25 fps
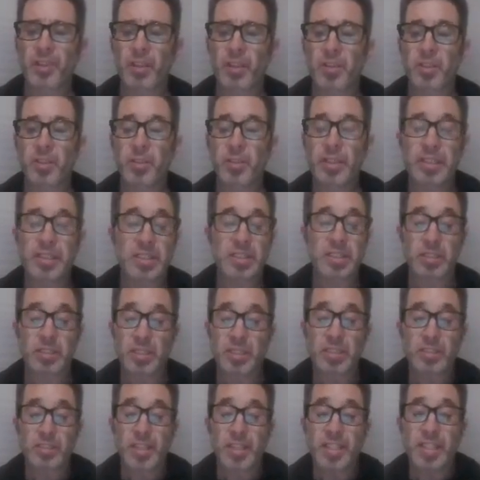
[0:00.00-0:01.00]
So
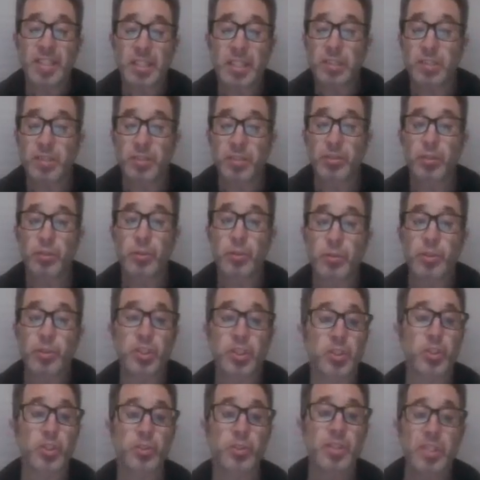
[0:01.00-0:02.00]
it's not, you can
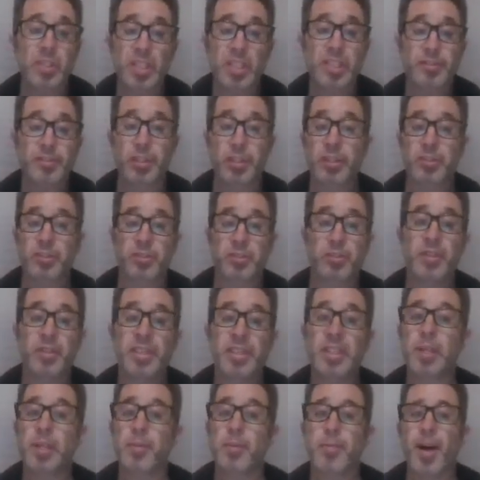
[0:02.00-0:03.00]
certainly live, you can certainly
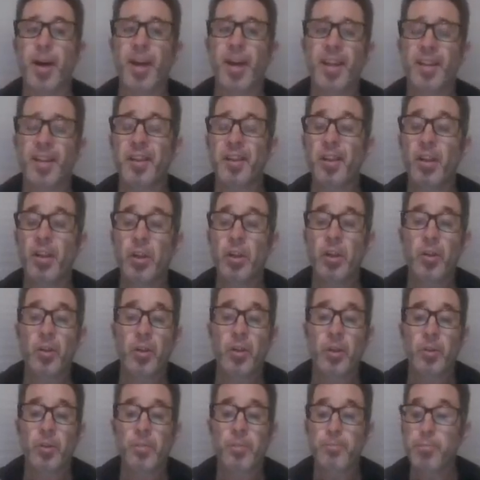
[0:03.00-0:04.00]
get by,
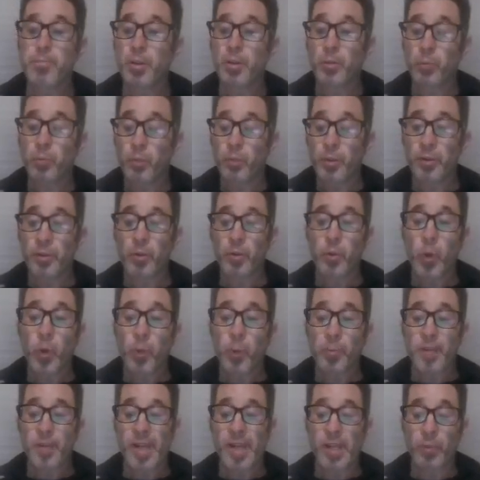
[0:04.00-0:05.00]
but we're in a
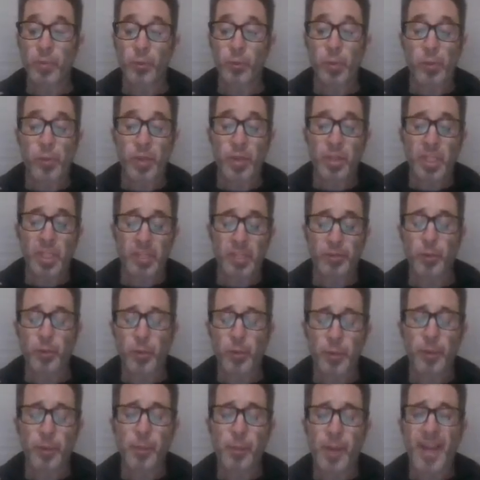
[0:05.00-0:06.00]
group that we want to live, we
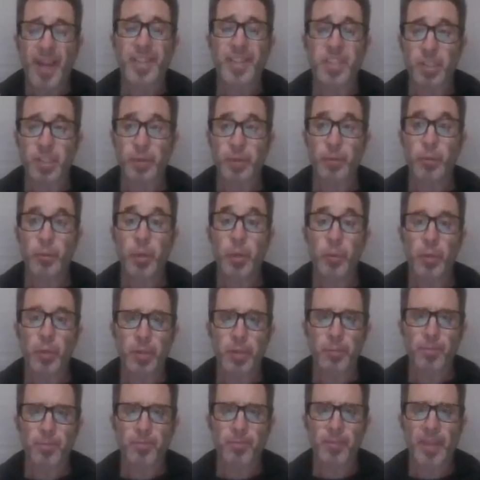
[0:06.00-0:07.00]
want to be passionate, we
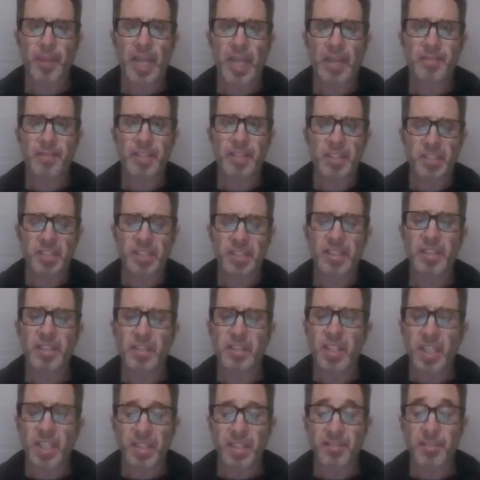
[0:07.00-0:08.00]
want to have an exciting
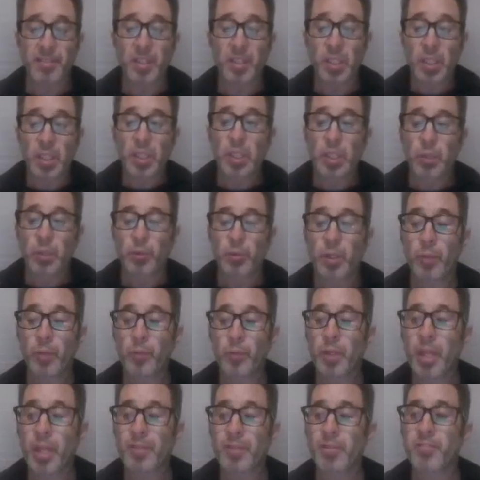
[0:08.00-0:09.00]
life. We
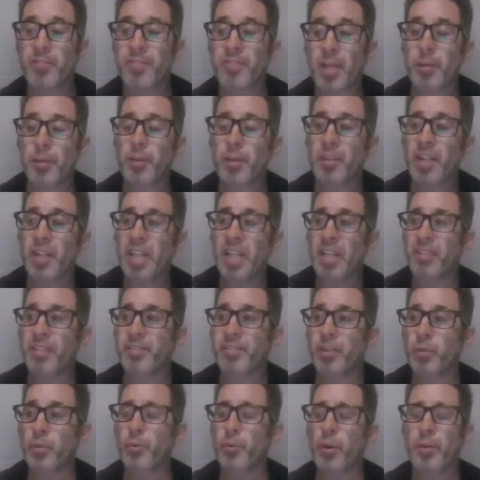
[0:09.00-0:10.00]
want to have a vibrant
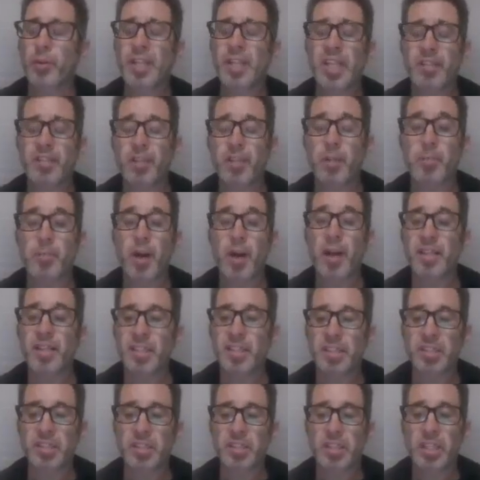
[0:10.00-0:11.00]
life. We want to give our
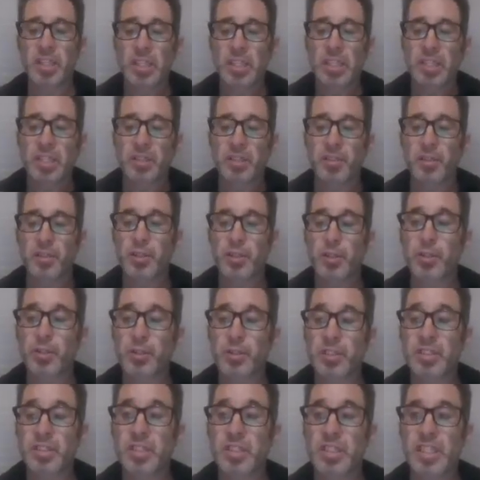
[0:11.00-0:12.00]
bodies the
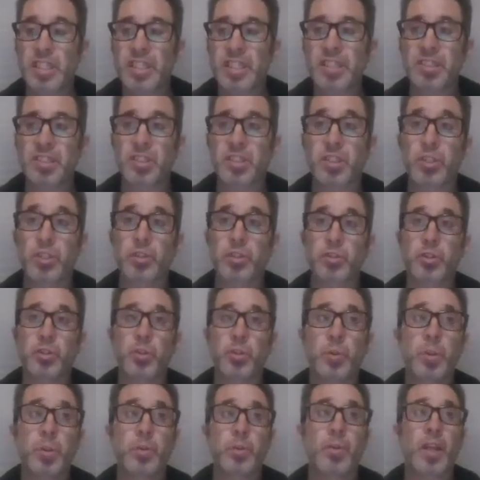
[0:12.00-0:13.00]
nutrients it needs
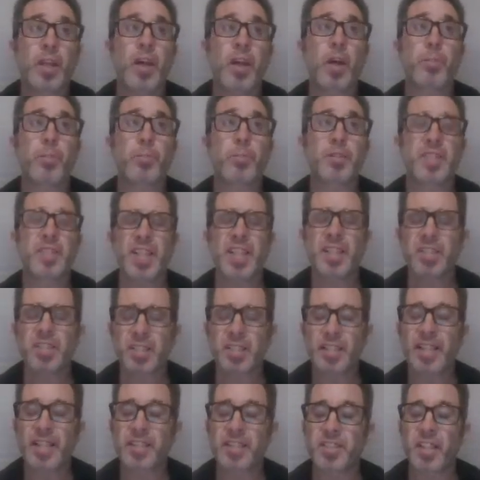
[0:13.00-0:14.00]
to help protect
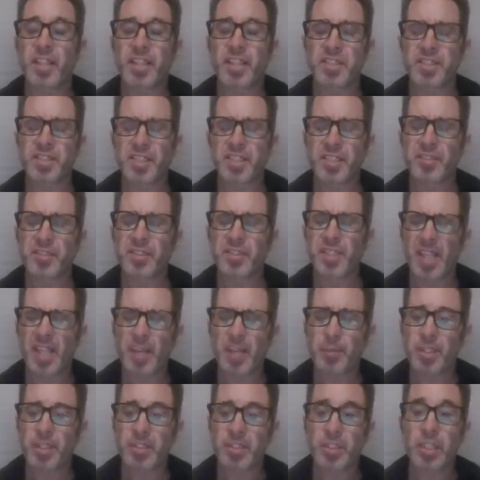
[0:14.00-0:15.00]
against oxidative
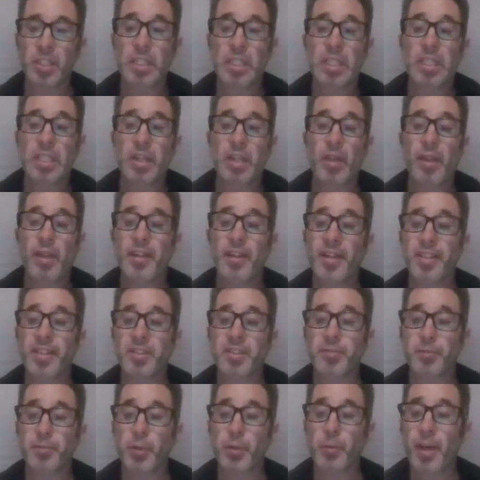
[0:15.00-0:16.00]
damage,
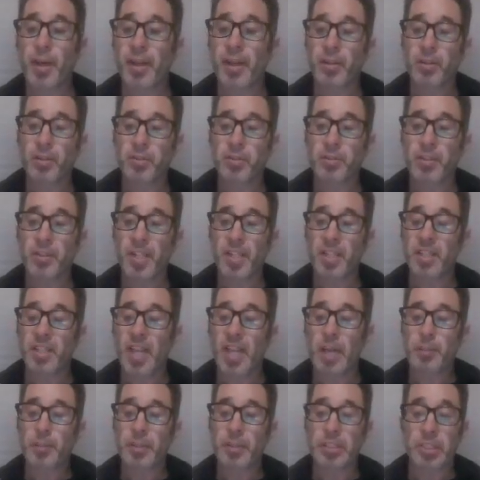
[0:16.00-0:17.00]
against free radical
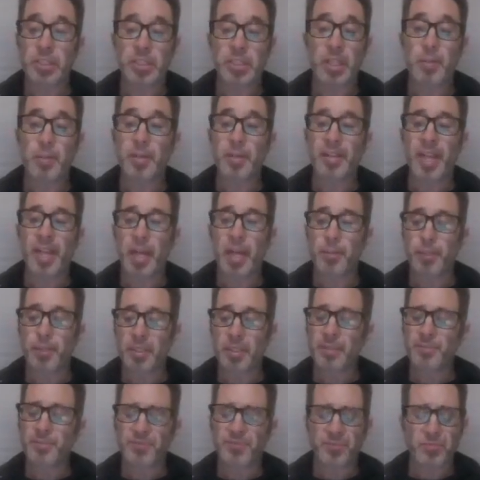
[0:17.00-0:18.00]
damage that might
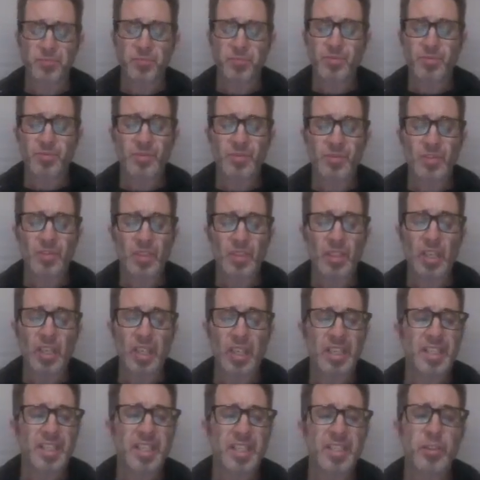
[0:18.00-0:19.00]
happen.
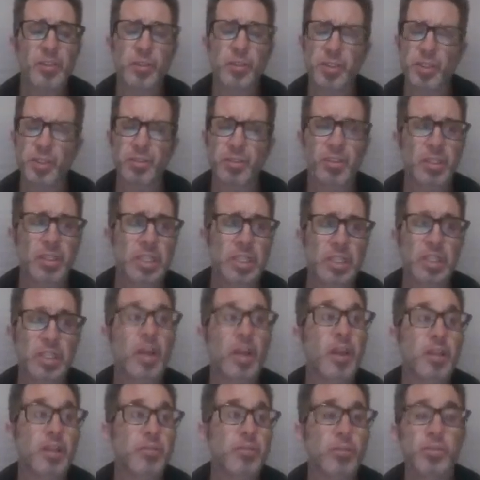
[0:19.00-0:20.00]
And again, those are
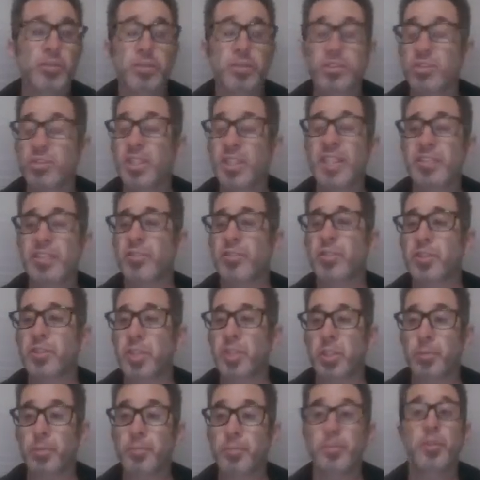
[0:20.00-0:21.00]
little technical
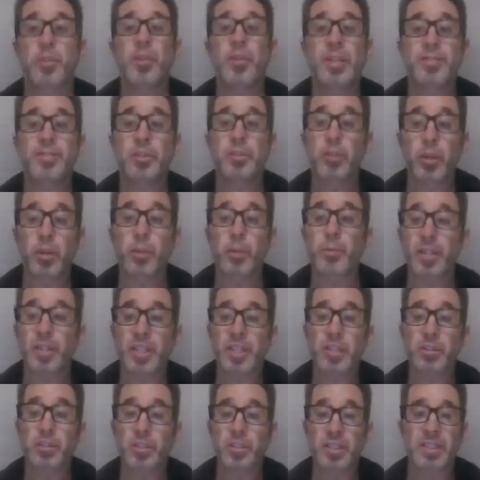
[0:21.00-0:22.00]
terms. You don't have to know them. We're
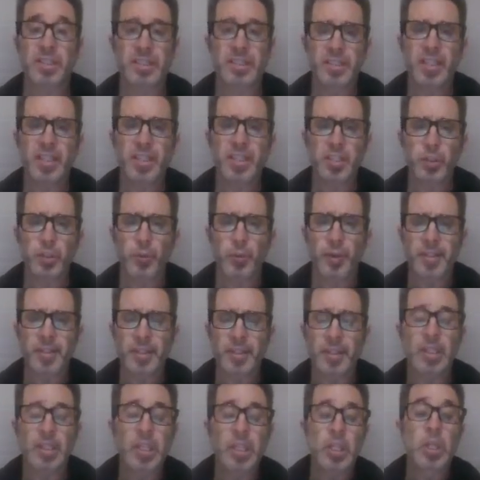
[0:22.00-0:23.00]
not going to test you on
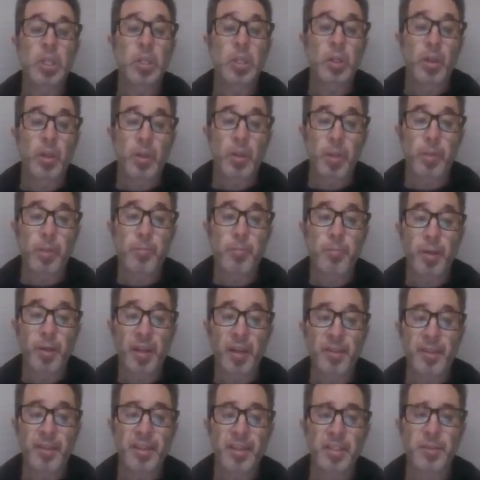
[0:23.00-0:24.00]
it.
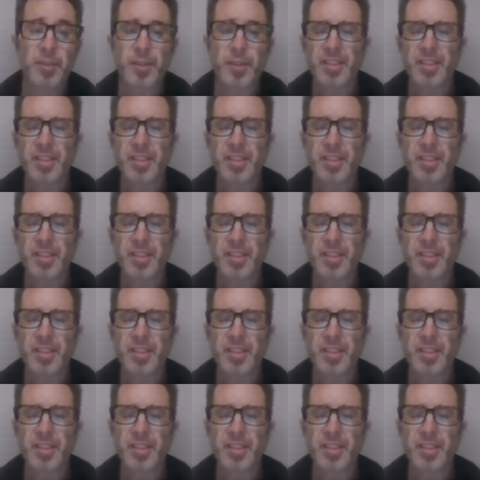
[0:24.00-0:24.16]
But they do